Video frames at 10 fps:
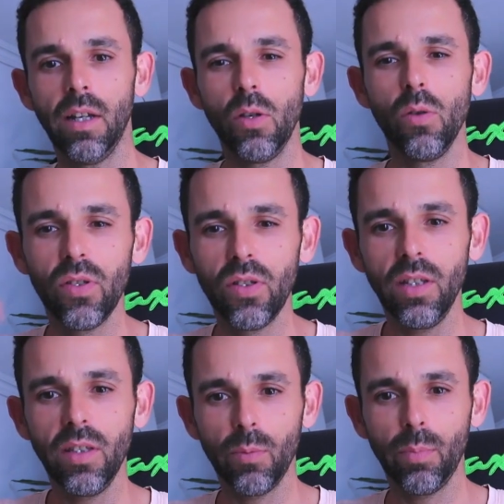You see
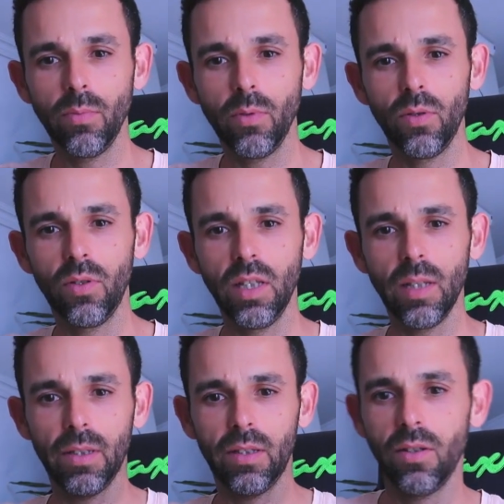the
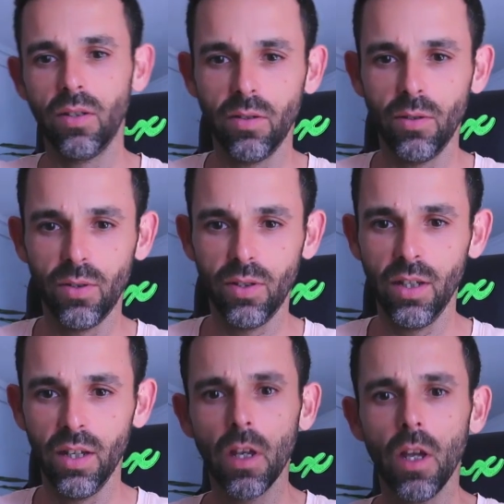potential,
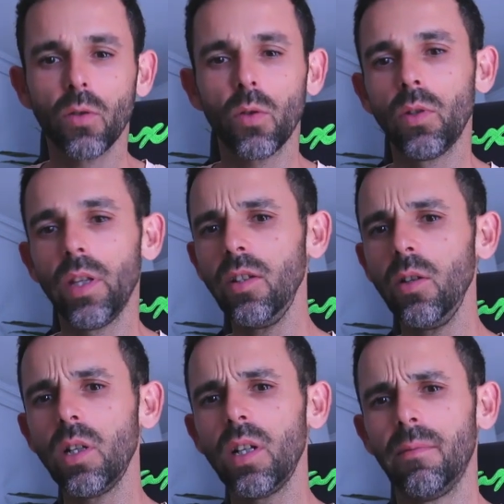so then you
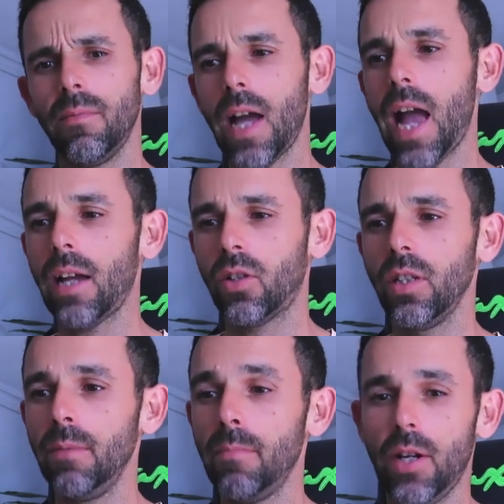want to
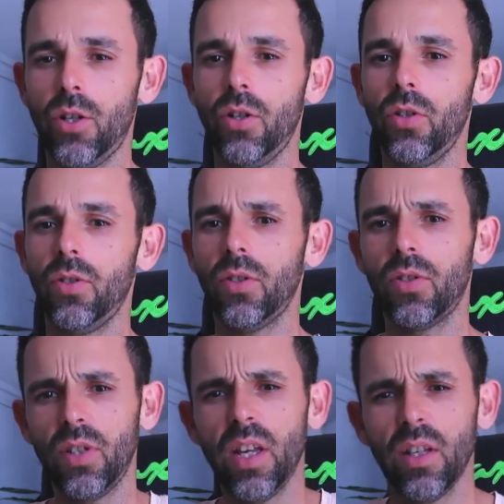actually measure the
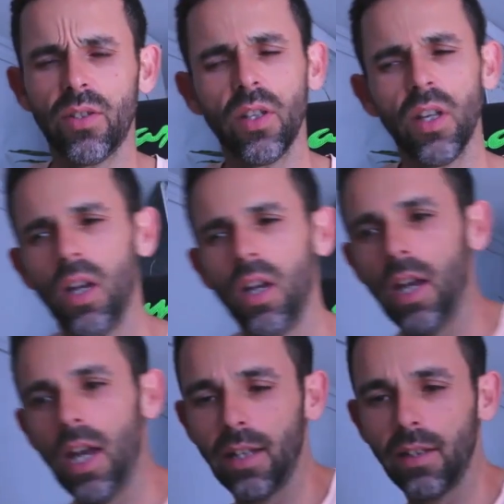success
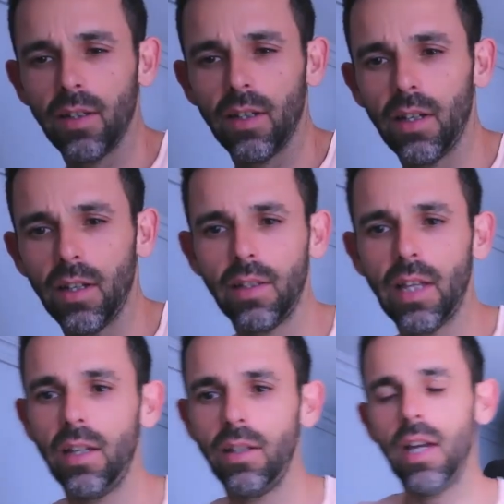and
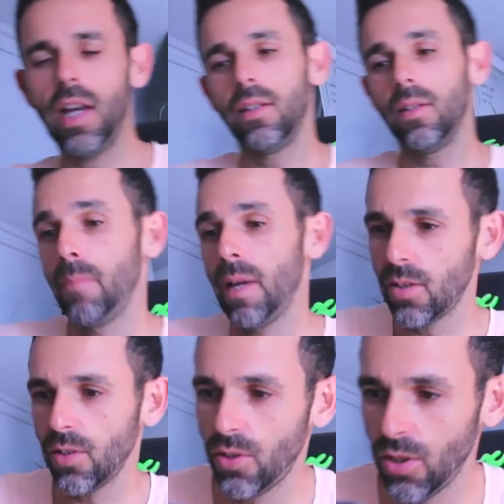the
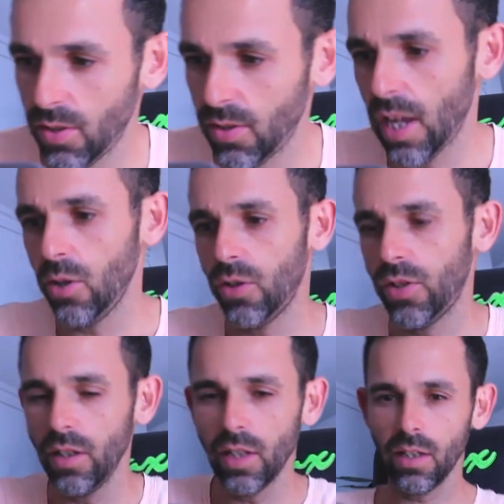messages that you're
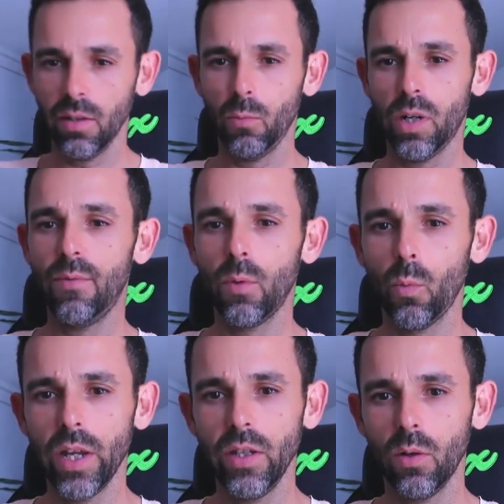sending, whatever
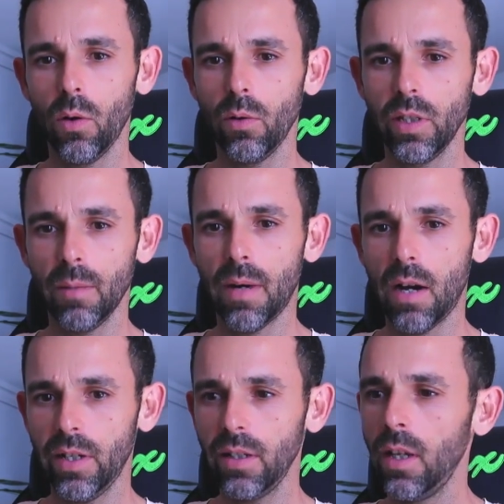way you're going
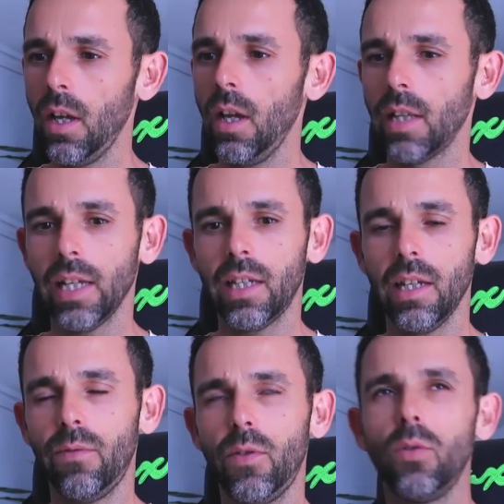about it. Like
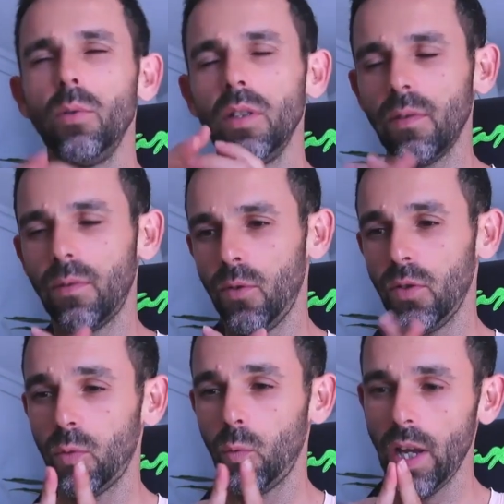if you're doing the
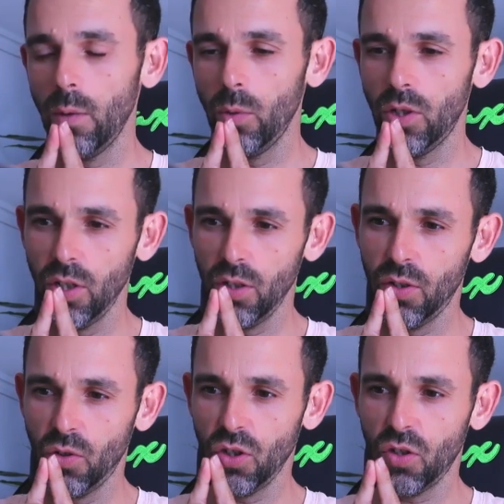first way, which is
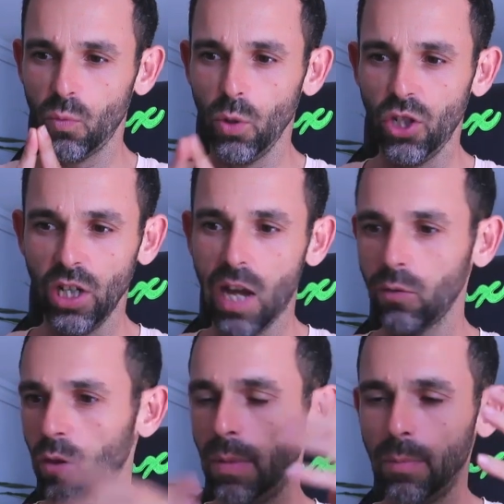just reaching out
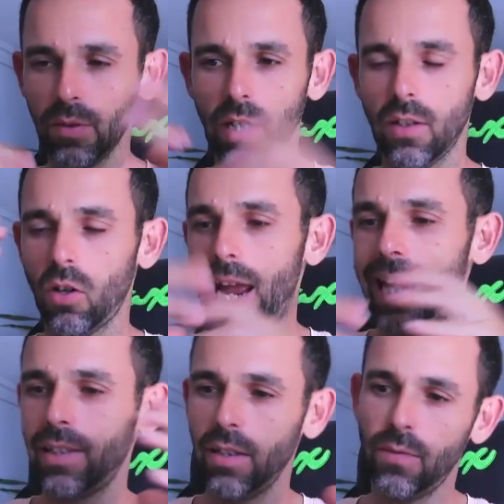to people that are
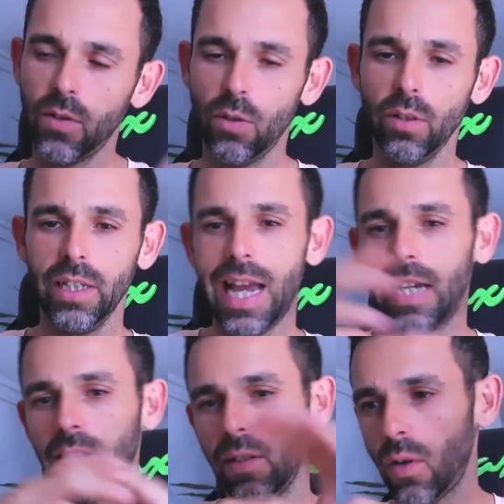currently
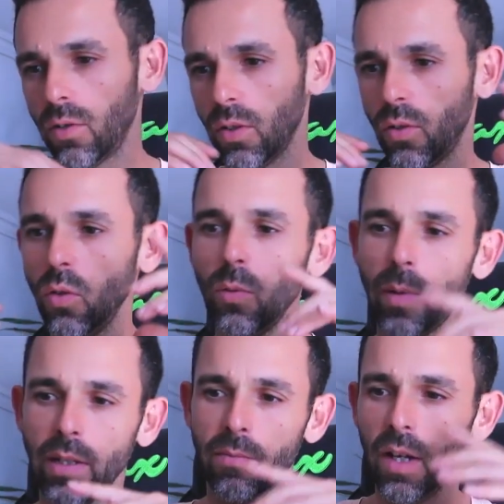active on the group
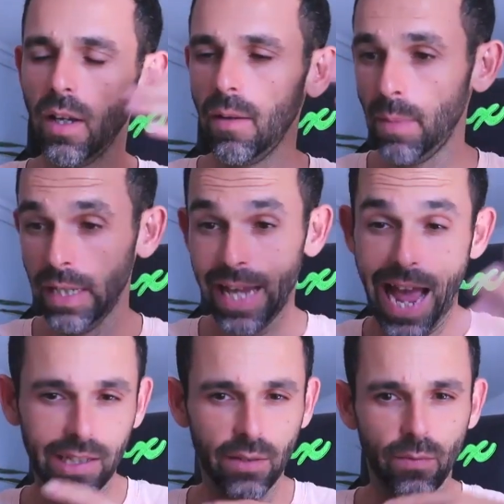and being
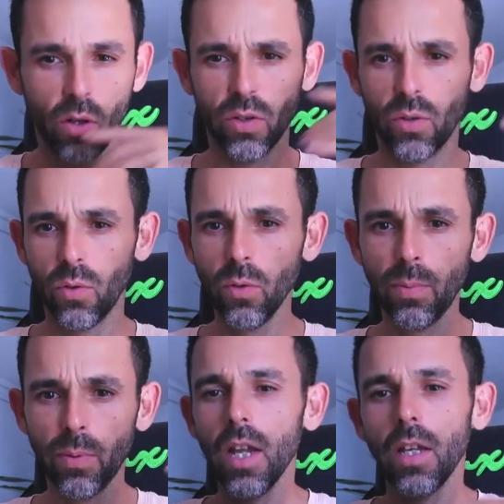active on the
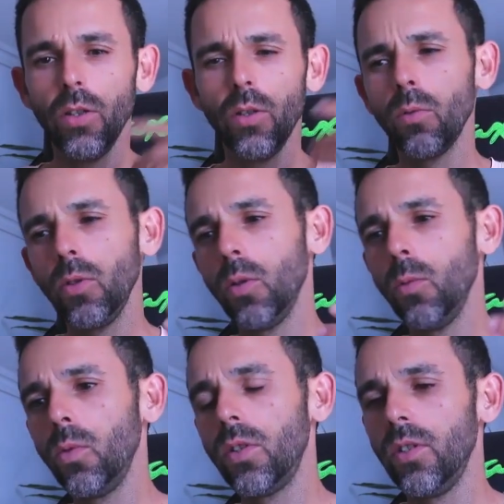group, you
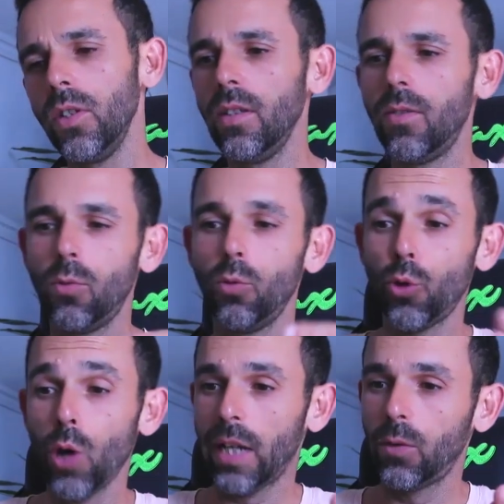wouldn't need to
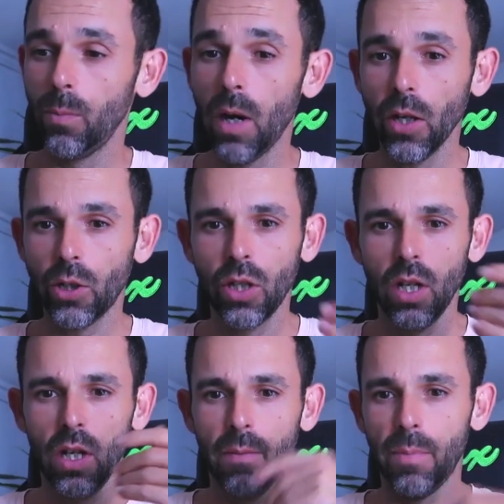track too much.
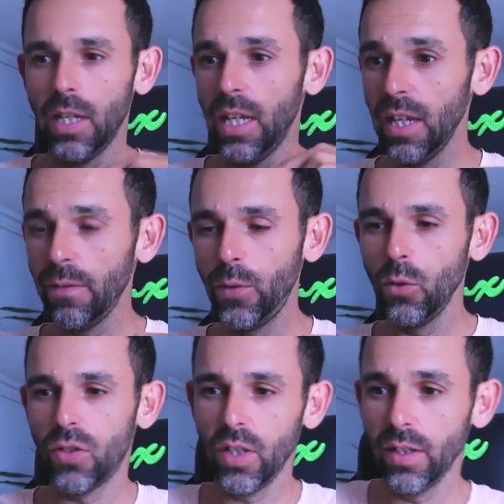But if you're
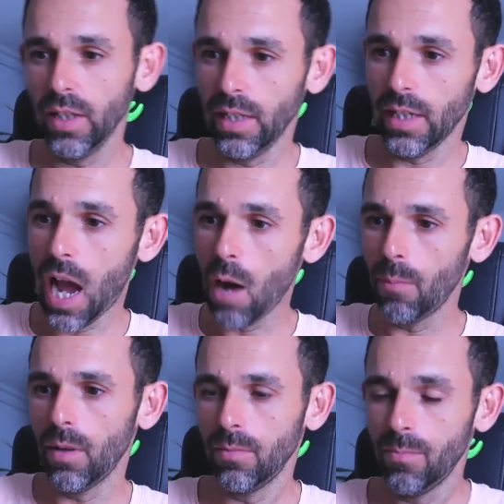sending
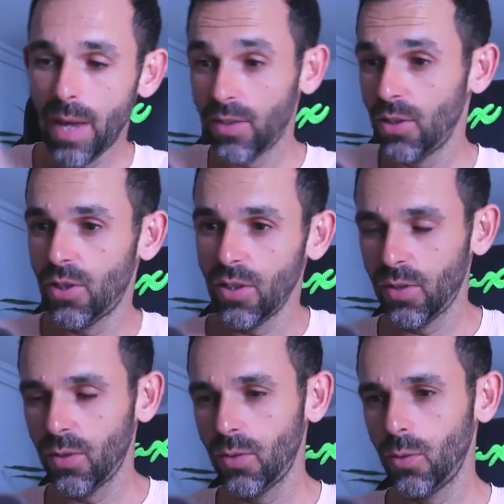out
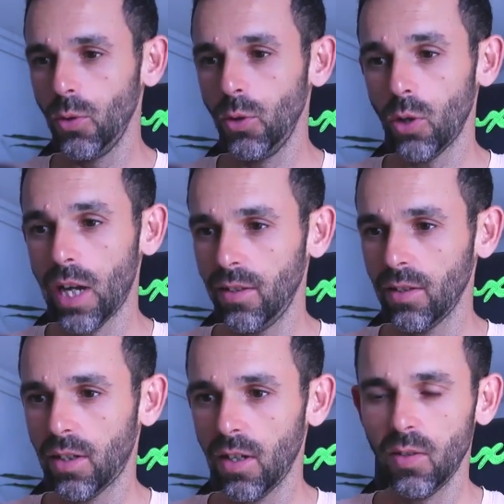messages to your ideal
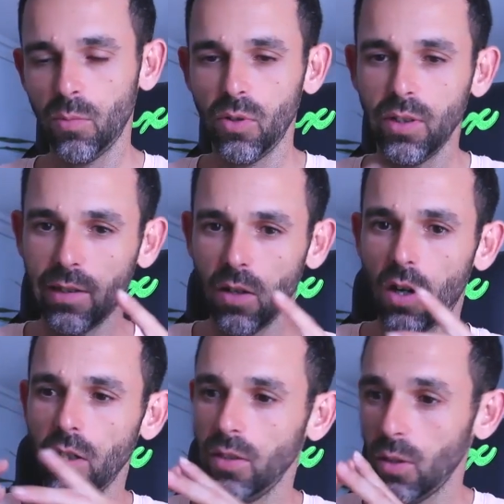customer that are
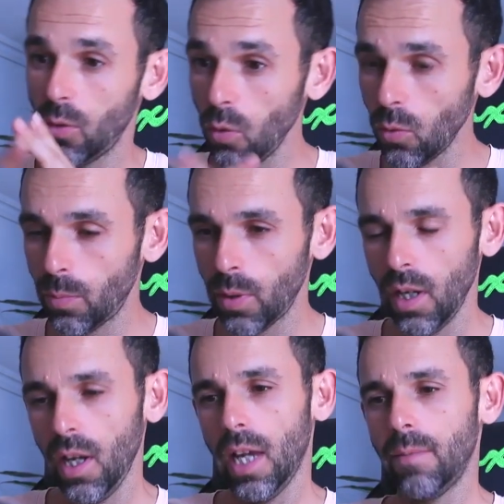in the group,
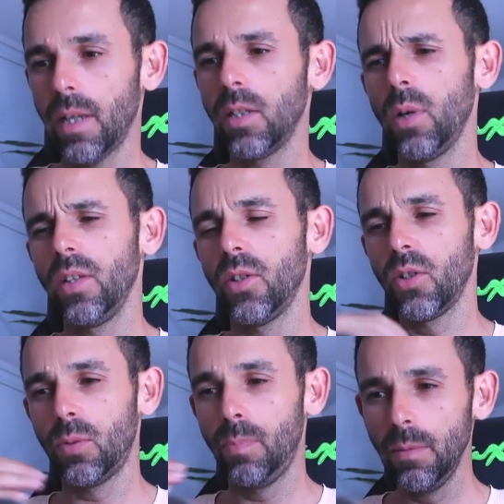and by the way,
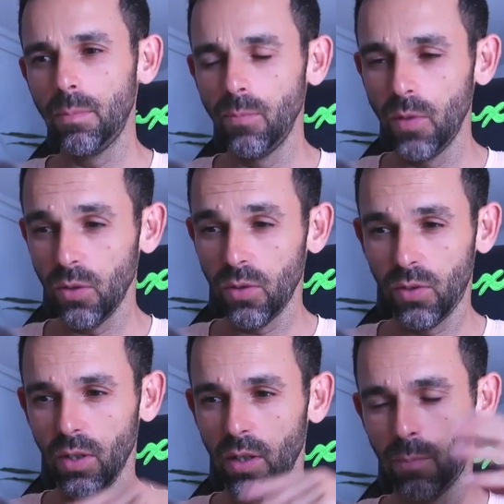there's
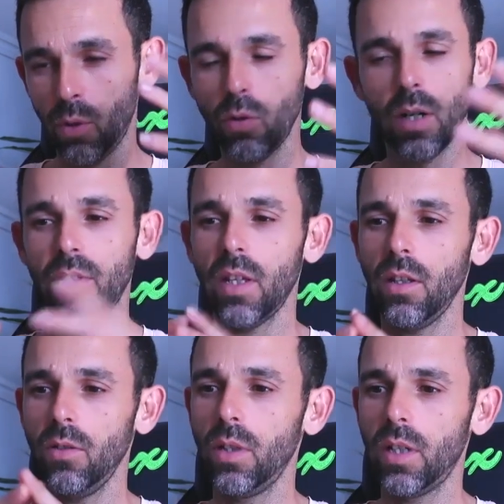programs that
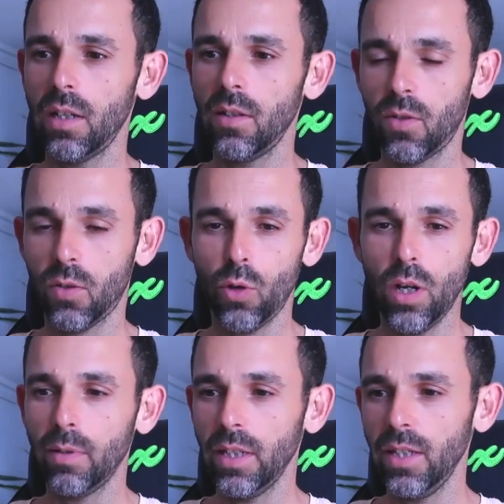you can
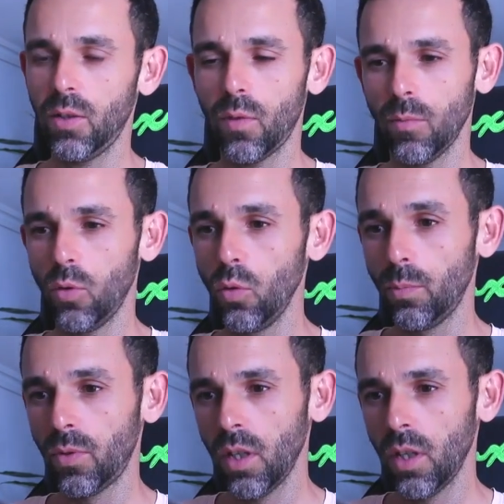scrape leads from groups.